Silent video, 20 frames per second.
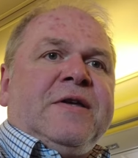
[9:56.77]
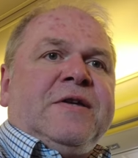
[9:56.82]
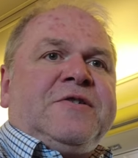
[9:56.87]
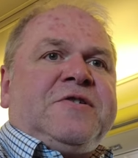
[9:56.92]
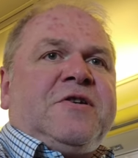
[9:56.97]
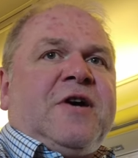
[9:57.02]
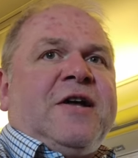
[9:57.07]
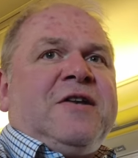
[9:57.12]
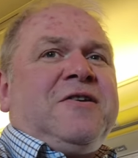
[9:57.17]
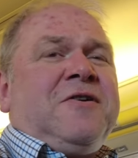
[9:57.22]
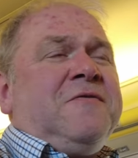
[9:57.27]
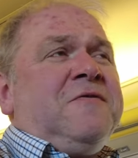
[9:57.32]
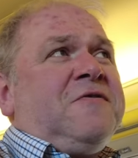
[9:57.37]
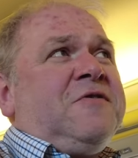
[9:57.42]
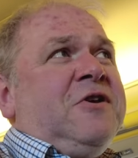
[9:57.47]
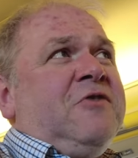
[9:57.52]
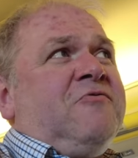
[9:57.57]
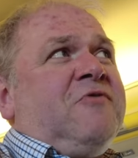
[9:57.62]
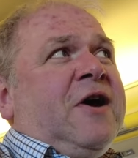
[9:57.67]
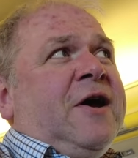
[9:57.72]
So I don't
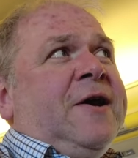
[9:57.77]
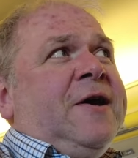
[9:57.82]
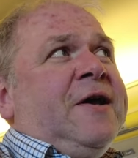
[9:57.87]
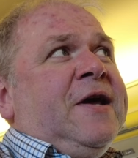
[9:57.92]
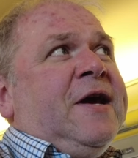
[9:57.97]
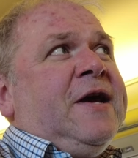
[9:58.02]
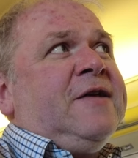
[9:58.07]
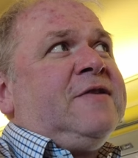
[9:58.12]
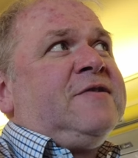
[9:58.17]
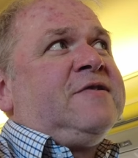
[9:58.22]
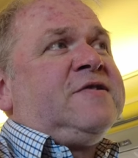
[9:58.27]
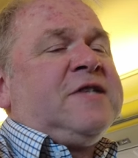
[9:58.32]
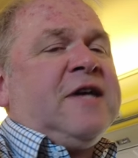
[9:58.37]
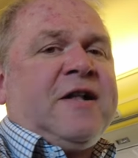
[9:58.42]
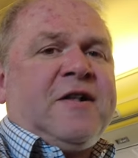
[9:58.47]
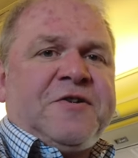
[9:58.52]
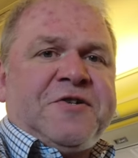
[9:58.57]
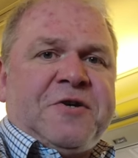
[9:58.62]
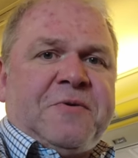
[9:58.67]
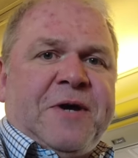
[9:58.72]
think Ryanair
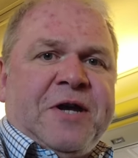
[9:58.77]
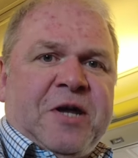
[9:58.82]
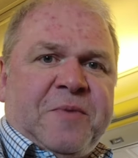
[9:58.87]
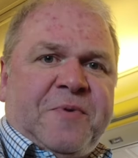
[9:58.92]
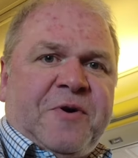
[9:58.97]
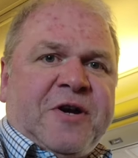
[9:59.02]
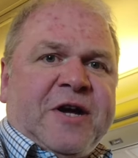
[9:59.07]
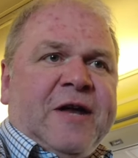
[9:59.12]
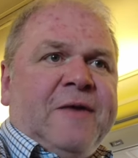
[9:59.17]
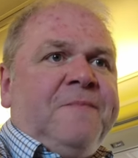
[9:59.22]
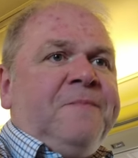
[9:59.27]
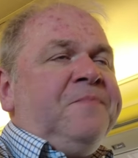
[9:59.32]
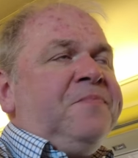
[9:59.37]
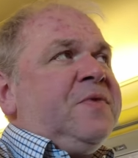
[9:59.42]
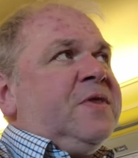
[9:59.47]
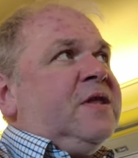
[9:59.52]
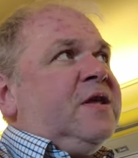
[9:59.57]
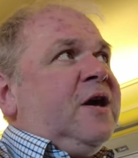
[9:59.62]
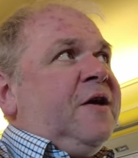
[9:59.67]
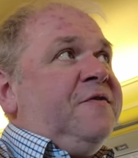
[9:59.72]
tells you when you book it,
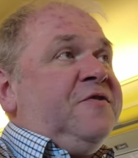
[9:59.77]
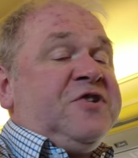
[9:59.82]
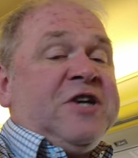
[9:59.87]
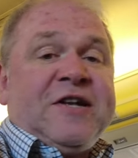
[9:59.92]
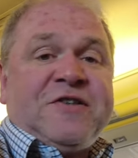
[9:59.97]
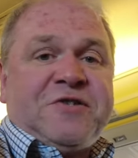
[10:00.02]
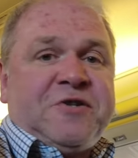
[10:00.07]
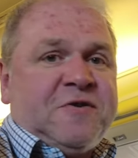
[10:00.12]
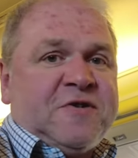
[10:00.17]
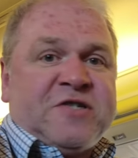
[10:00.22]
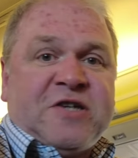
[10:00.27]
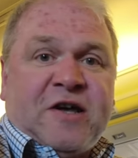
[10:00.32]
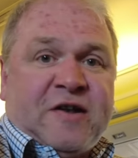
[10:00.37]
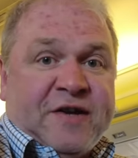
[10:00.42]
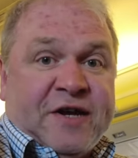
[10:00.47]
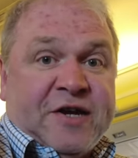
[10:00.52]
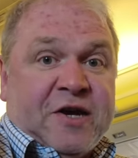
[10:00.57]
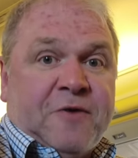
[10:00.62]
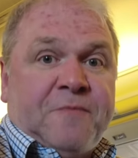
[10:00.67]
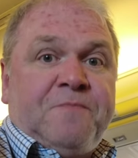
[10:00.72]
and Jetsu
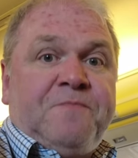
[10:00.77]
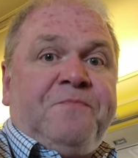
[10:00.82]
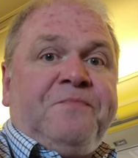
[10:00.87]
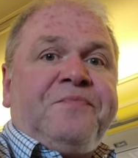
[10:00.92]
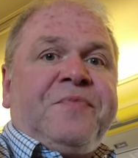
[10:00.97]
certainly don't.